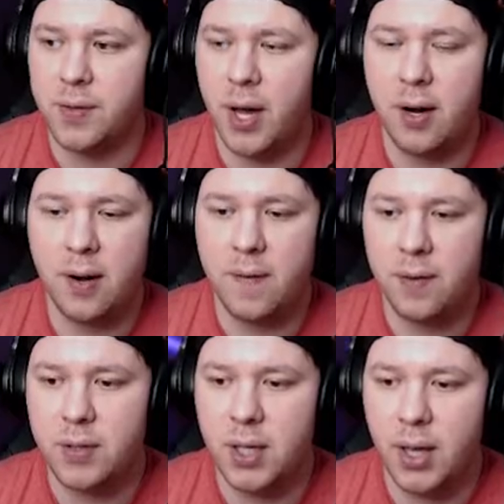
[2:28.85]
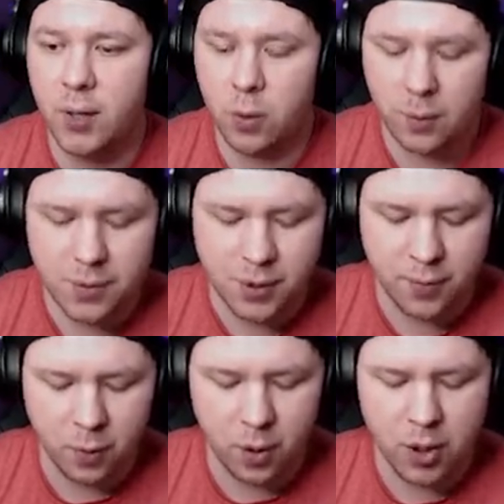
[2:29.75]
150 light orbs
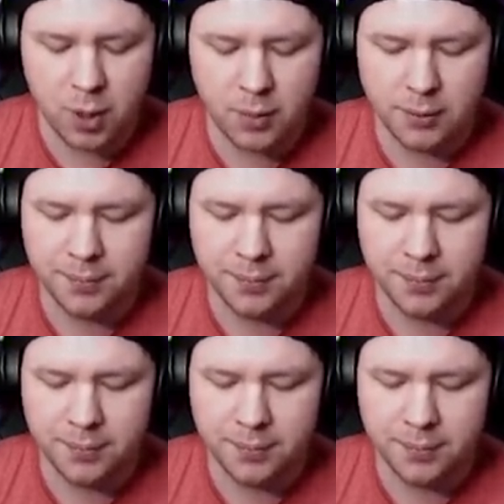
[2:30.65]
for our trouble.